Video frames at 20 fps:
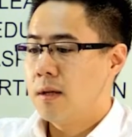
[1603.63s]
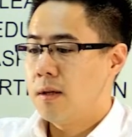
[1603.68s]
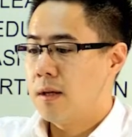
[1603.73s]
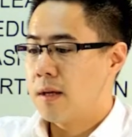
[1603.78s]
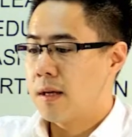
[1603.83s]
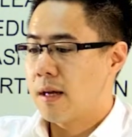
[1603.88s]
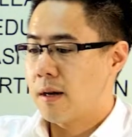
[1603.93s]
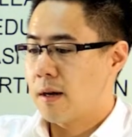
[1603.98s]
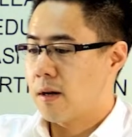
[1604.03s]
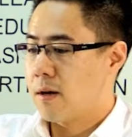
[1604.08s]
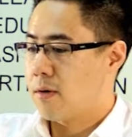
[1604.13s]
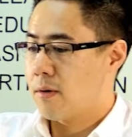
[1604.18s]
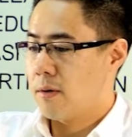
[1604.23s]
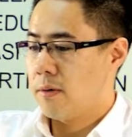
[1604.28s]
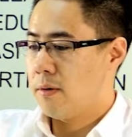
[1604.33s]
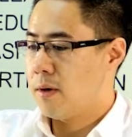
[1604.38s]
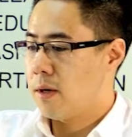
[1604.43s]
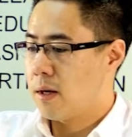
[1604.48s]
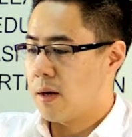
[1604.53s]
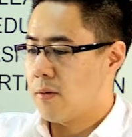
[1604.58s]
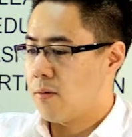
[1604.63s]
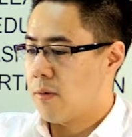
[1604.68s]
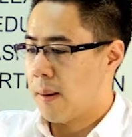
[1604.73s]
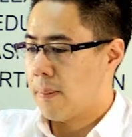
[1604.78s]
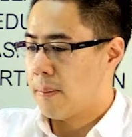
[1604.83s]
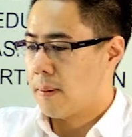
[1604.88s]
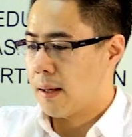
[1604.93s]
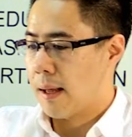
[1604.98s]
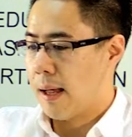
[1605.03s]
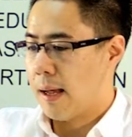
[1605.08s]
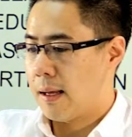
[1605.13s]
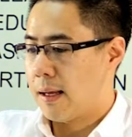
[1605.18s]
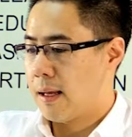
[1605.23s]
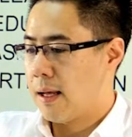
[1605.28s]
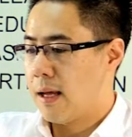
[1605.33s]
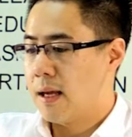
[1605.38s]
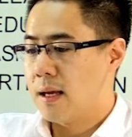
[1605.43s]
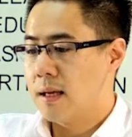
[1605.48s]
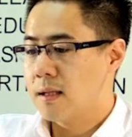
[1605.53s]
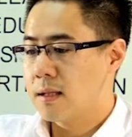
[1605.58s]
you can replicate
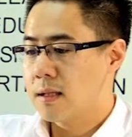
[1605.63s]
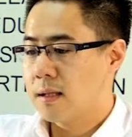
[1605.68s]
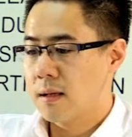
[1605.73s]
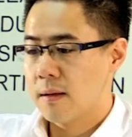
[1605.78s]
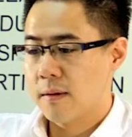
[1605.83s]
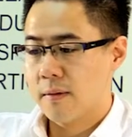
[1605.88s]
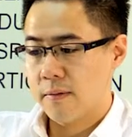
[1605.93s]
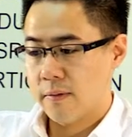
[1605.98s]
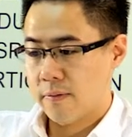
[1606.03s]
keys.